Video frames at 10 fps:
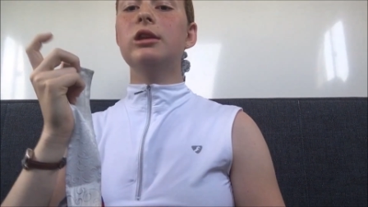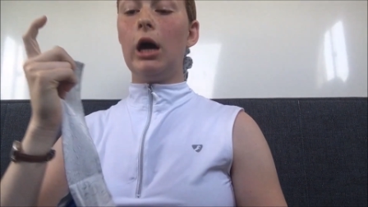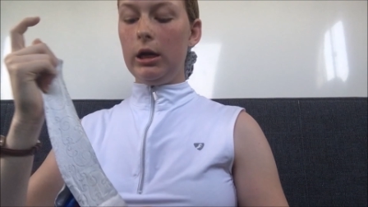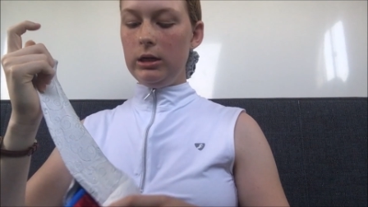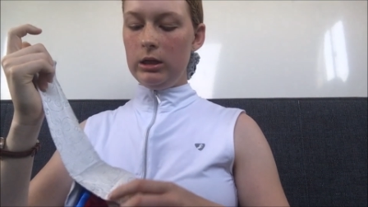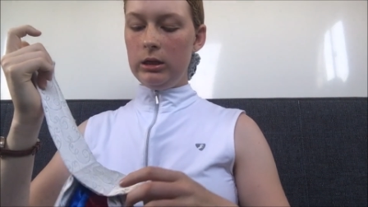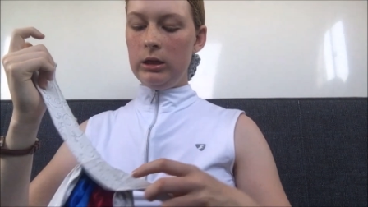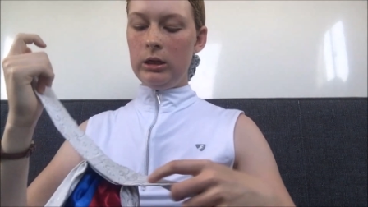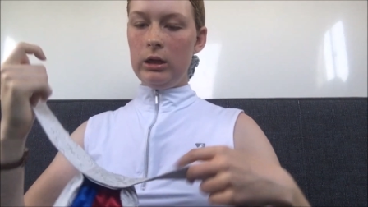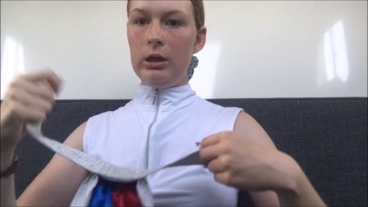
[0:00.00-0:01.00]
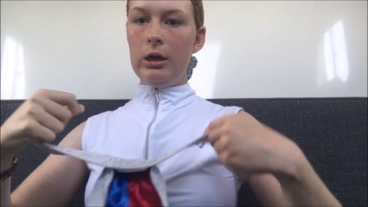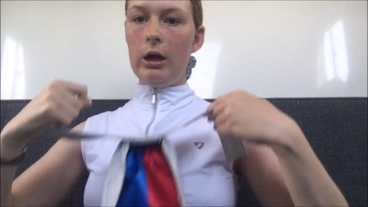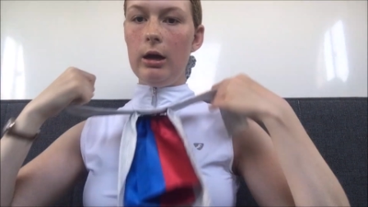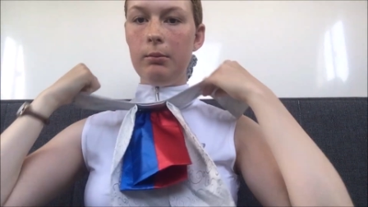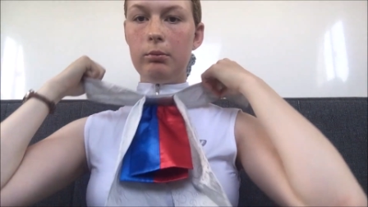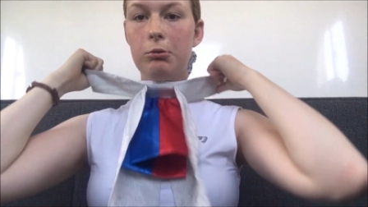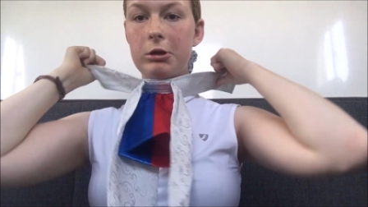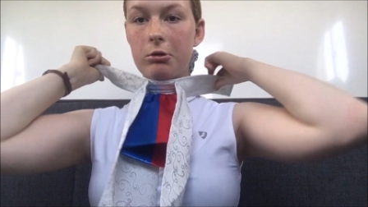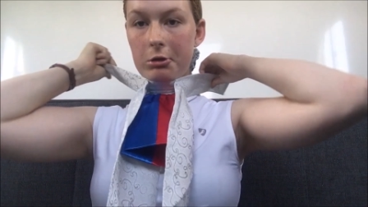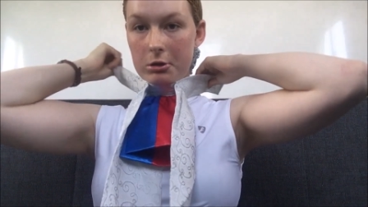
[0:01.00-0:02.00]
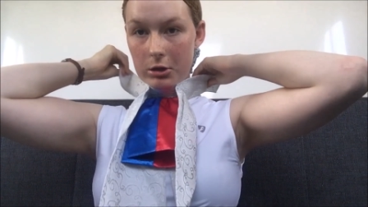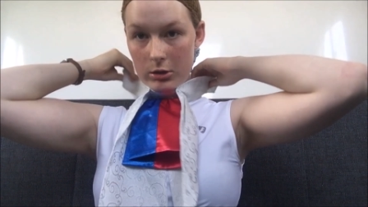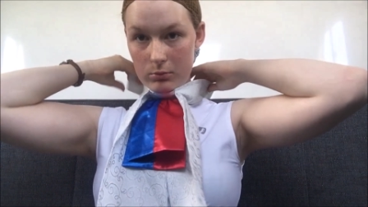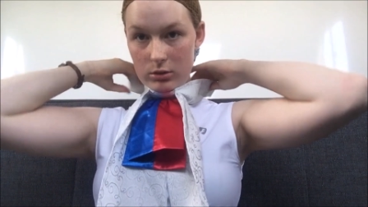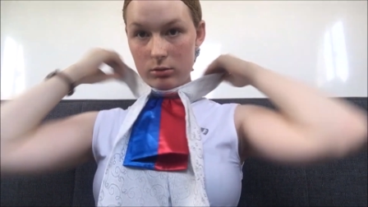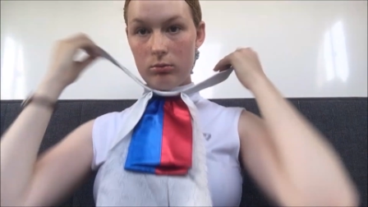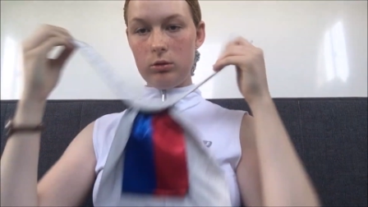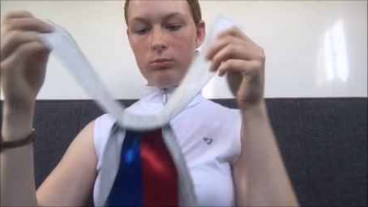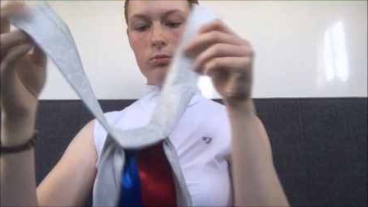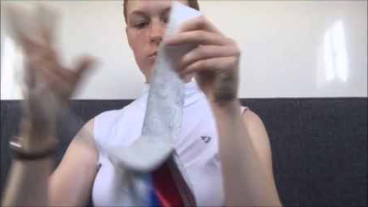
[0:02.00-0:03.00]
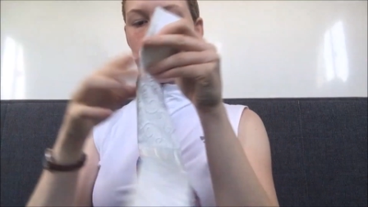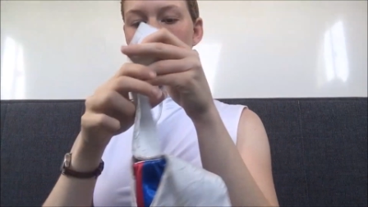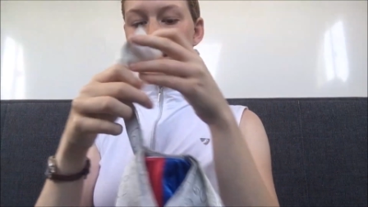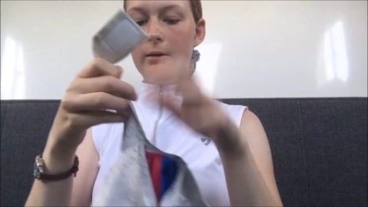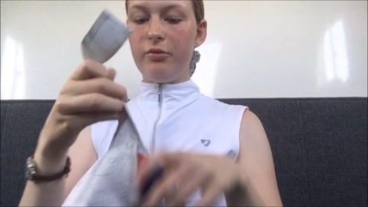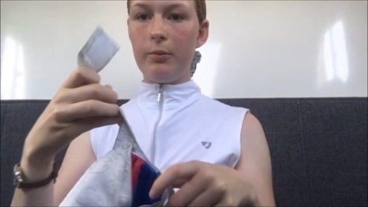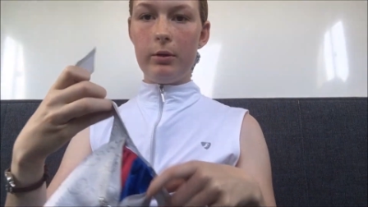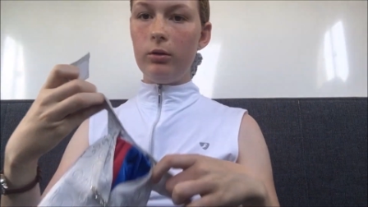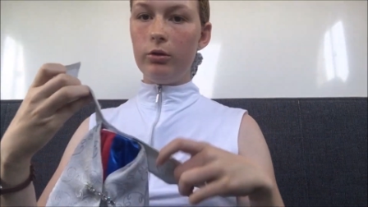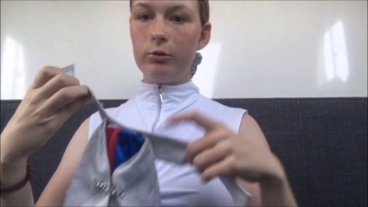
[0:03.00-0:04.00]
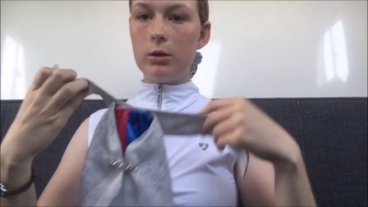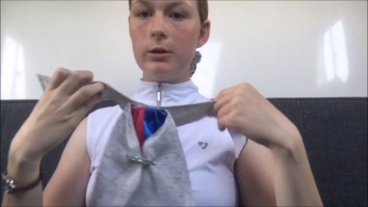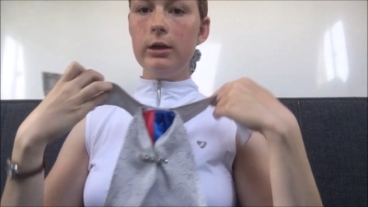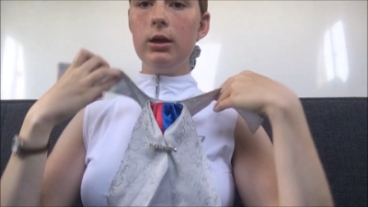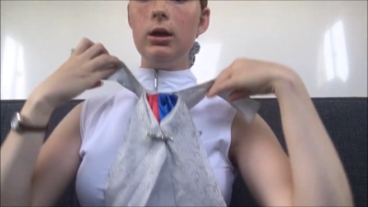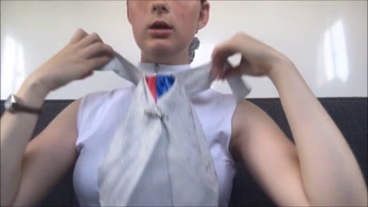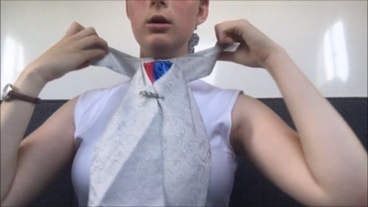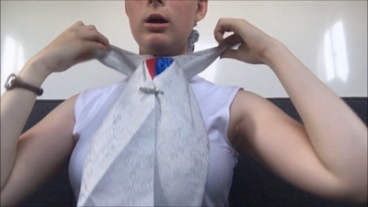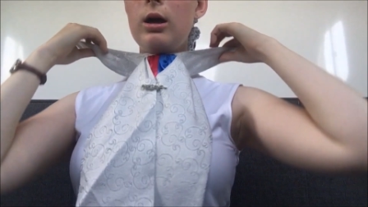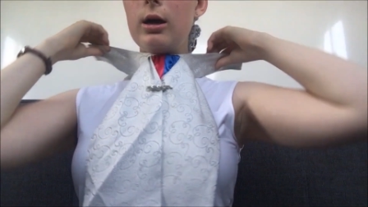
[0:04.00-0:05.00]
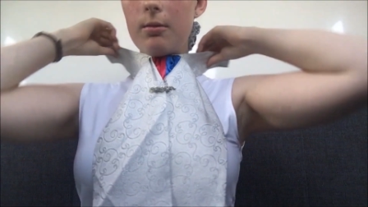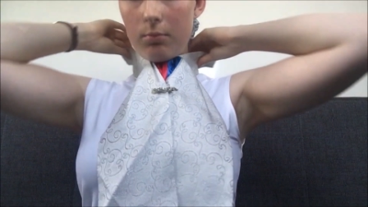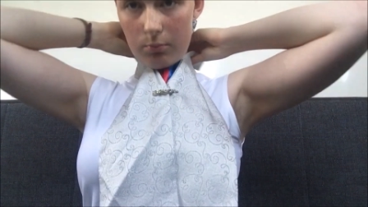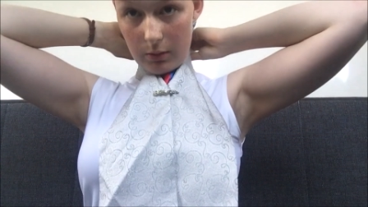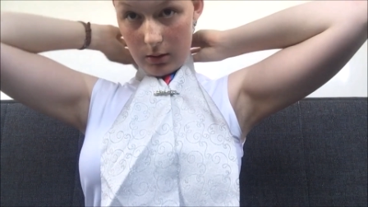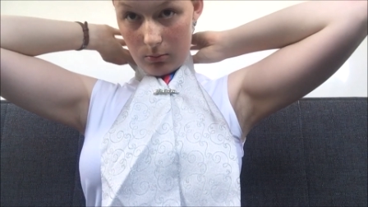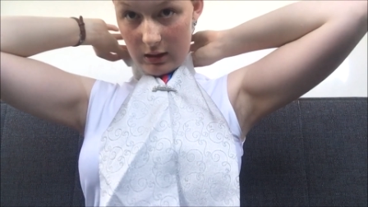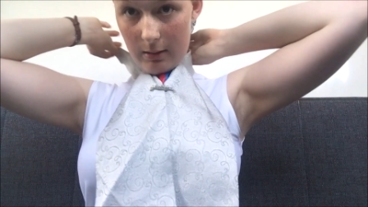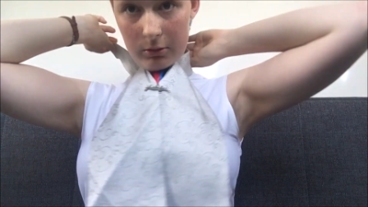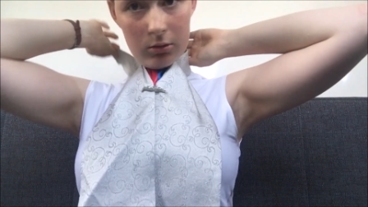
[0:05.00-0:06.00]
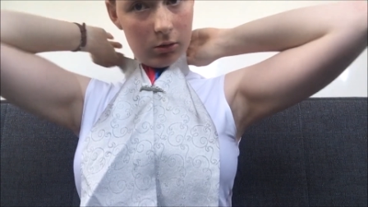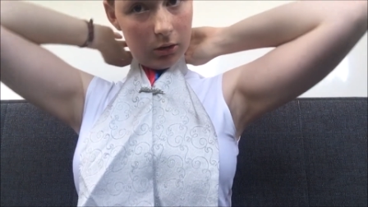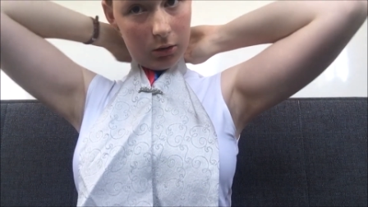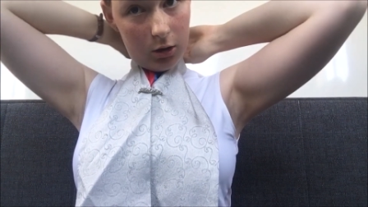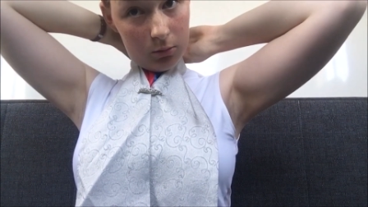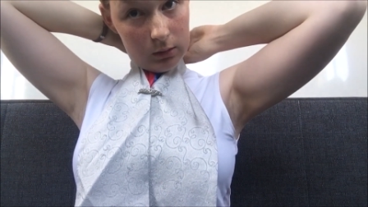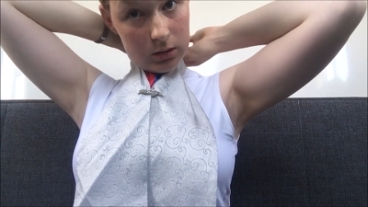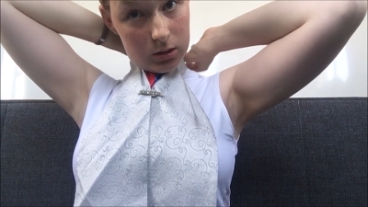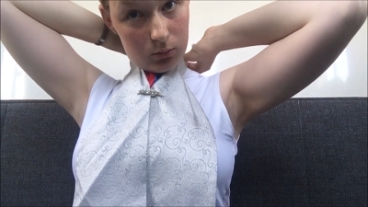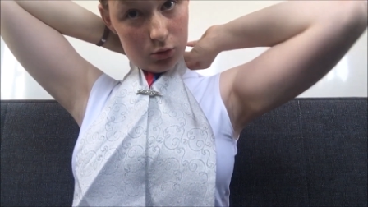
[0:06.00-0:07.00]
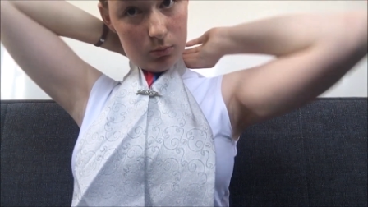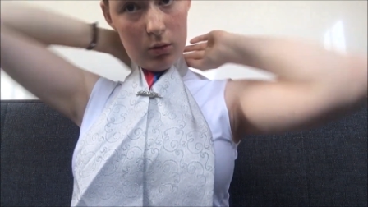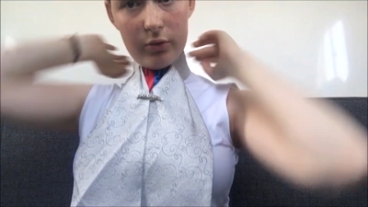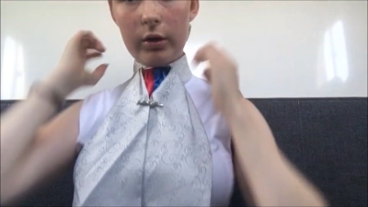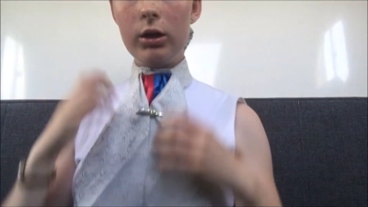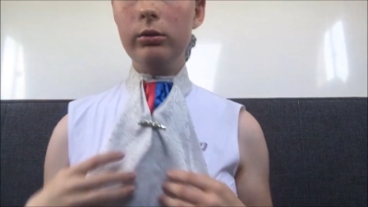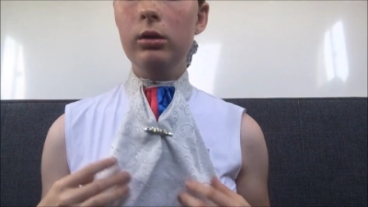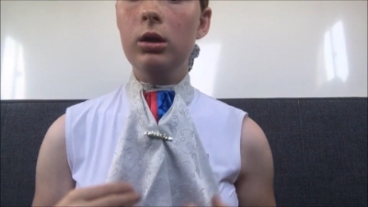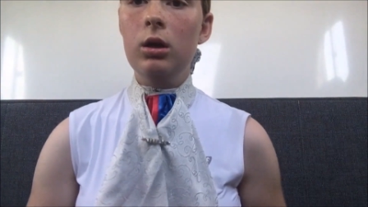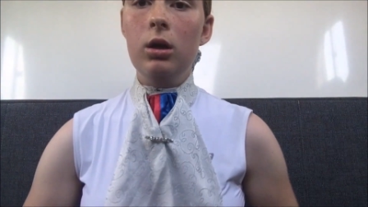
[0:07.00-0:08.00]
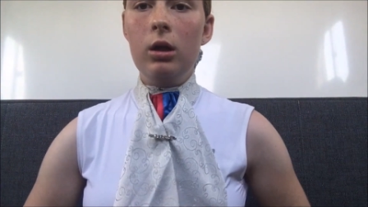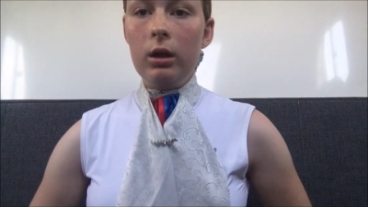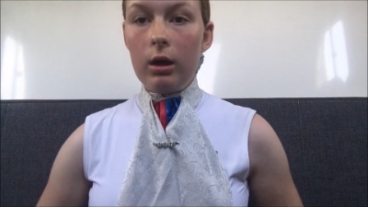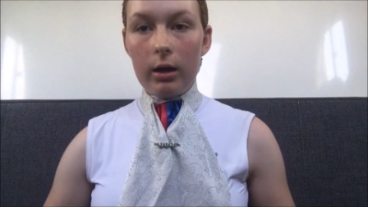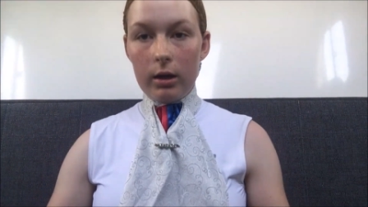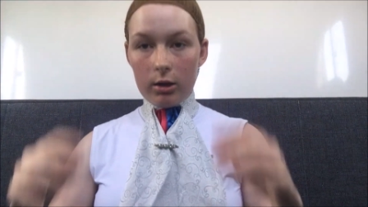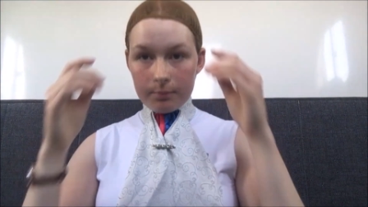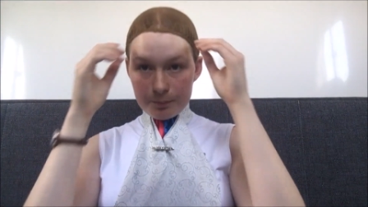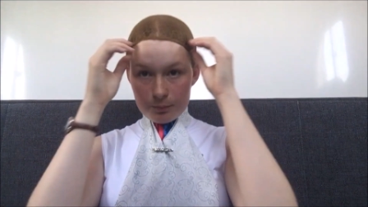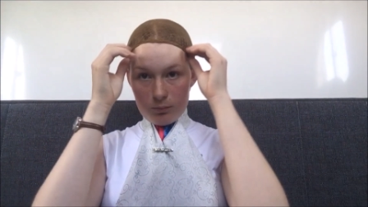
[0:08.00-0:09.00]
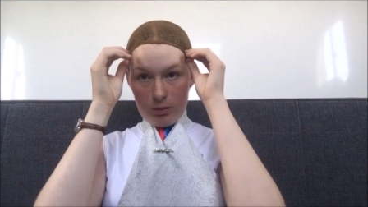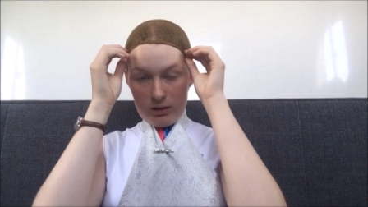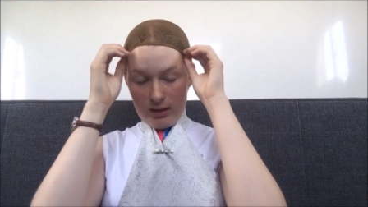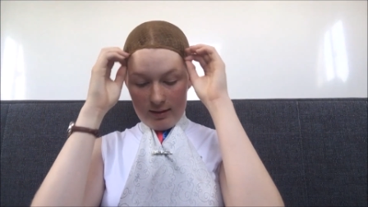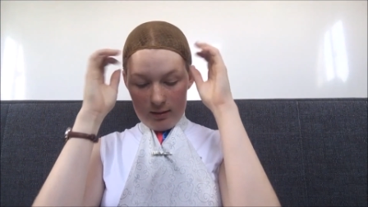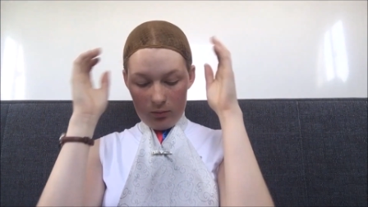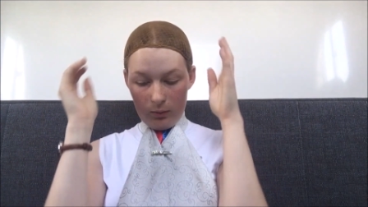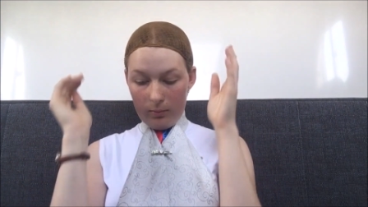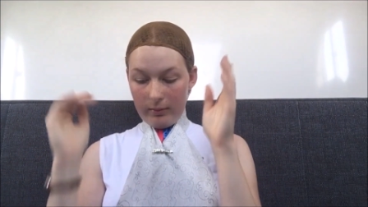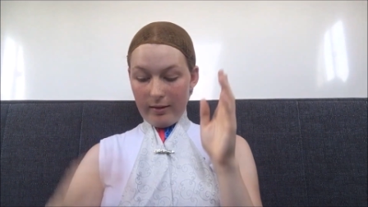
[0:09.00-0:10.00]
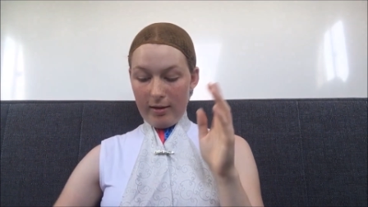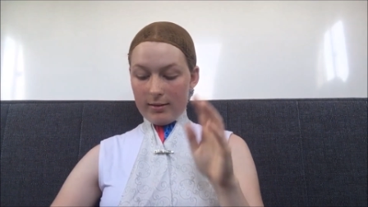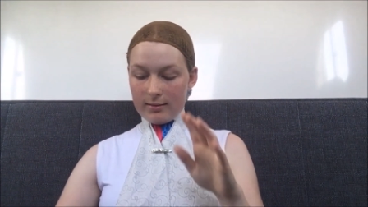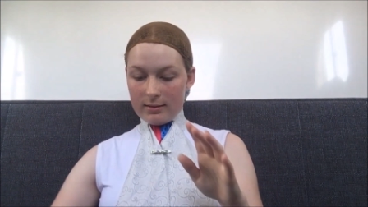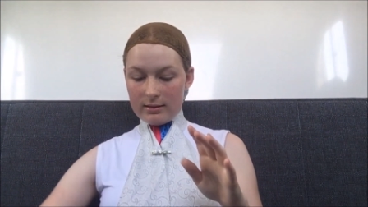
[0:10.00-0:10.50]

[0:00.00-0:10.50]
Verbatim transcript: done um, but we're not going home until oh, probably have to put on the right way um, but yeah we're not going home until tomorrow um, but yeah that's where we're at